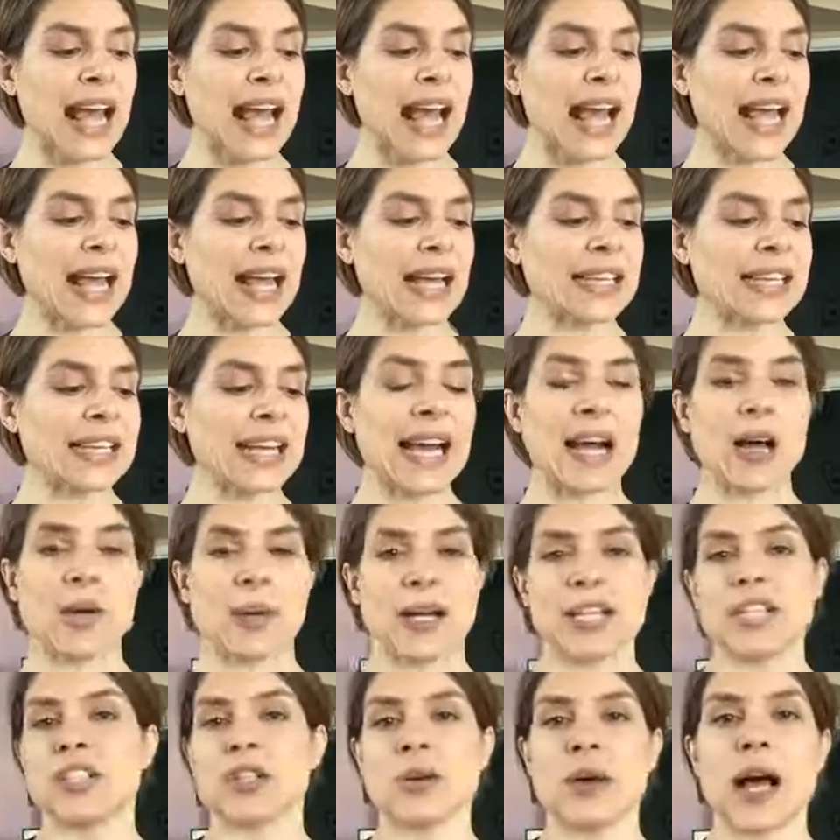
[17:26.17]
And how
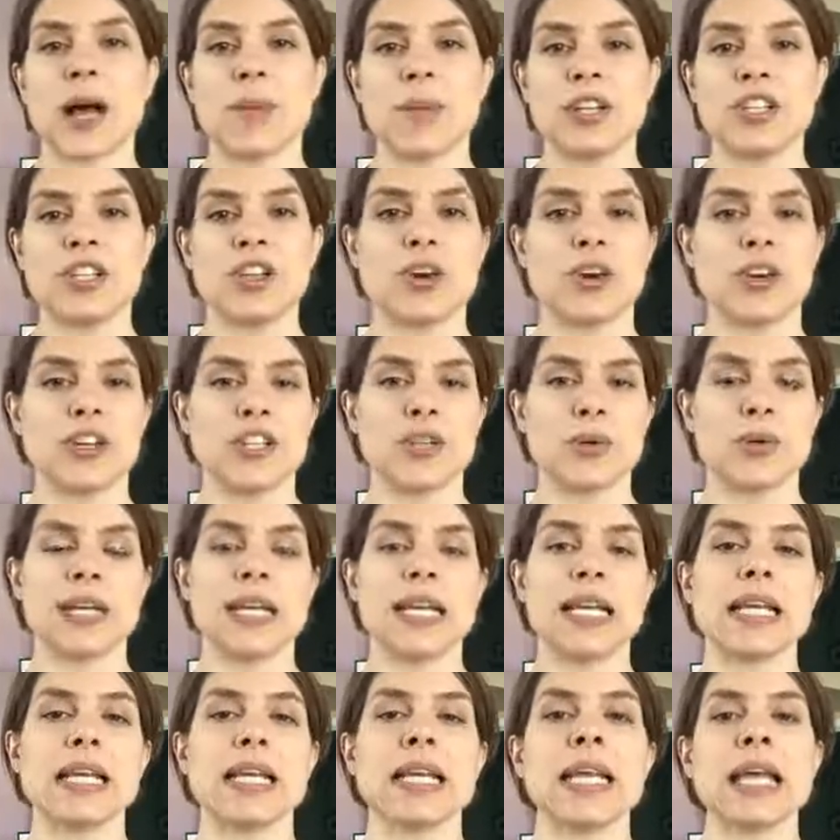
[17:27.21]
much? So how much yoga do we
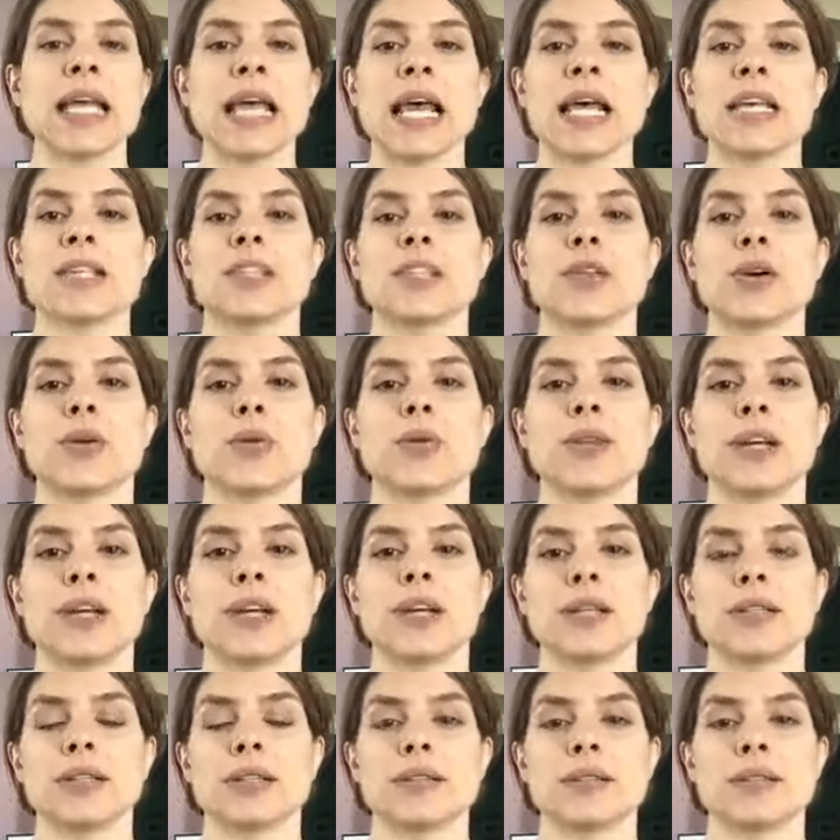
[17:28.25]
need? So
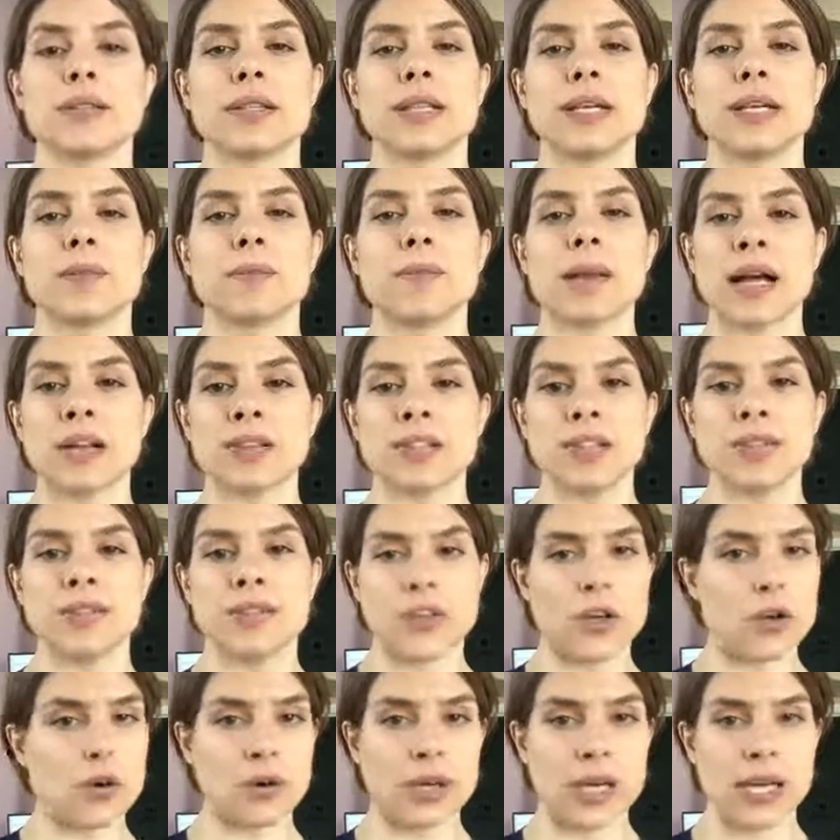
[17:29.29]
the amount of
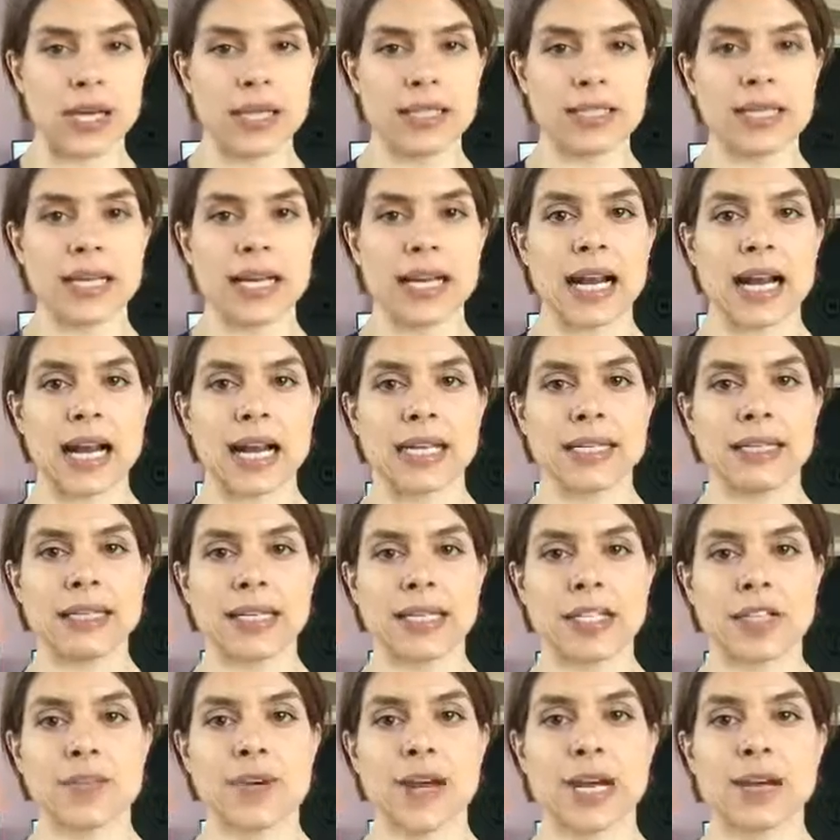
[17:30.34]
yoga that I
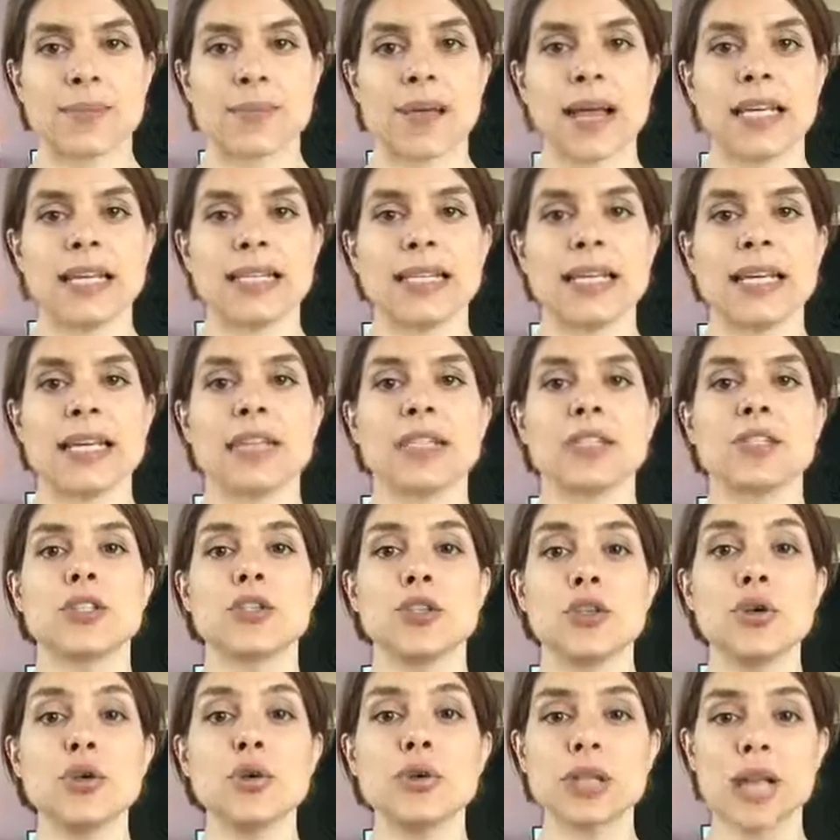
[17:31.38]
like to recommend is
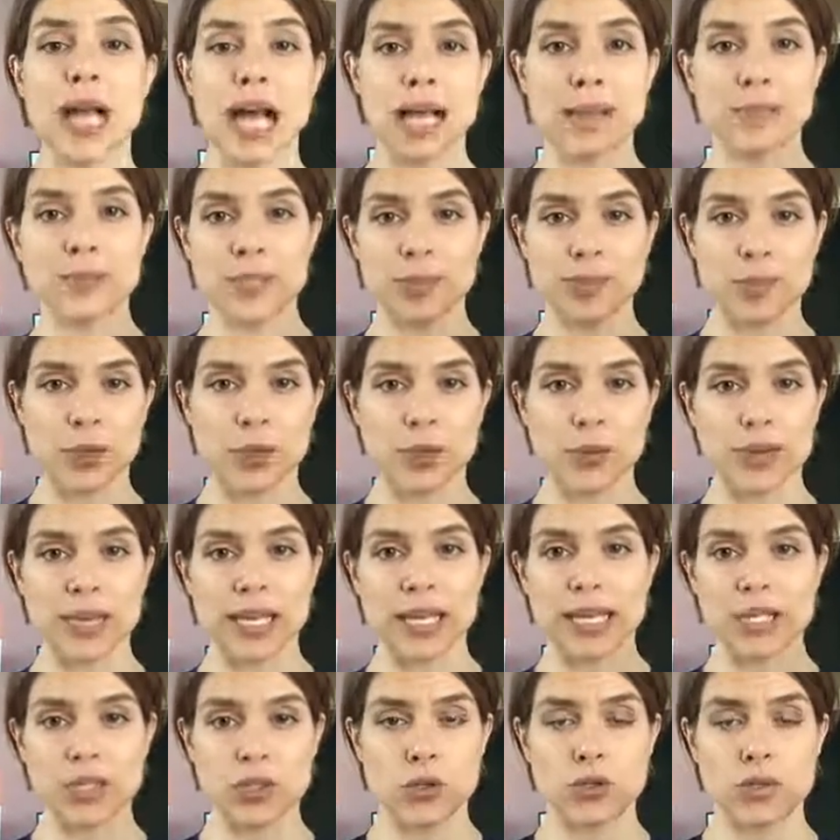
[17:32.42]
2 times per
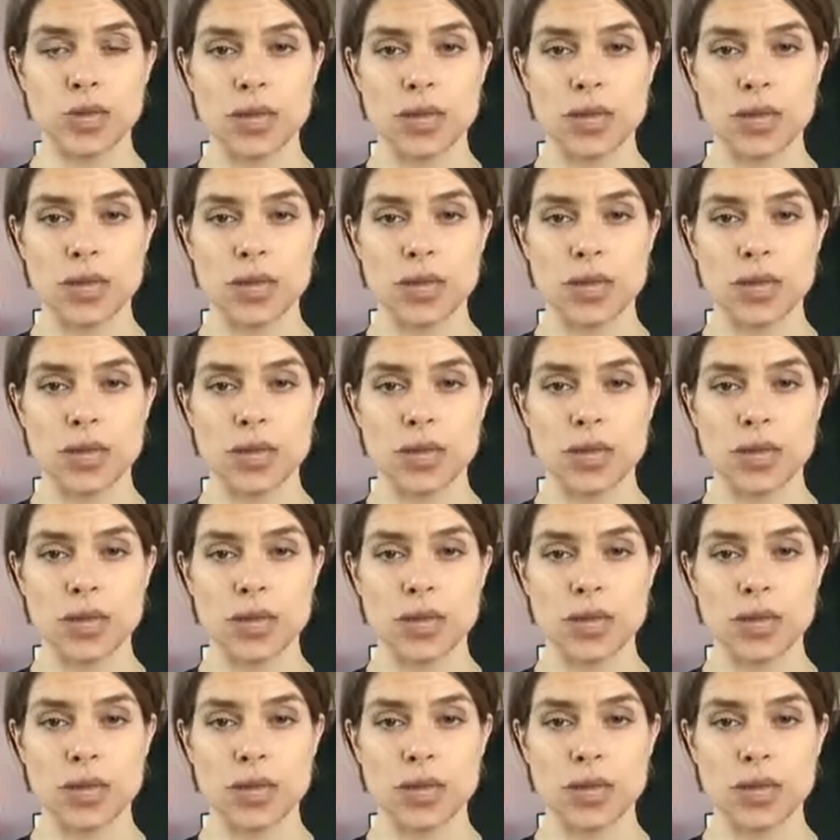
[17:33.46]
week.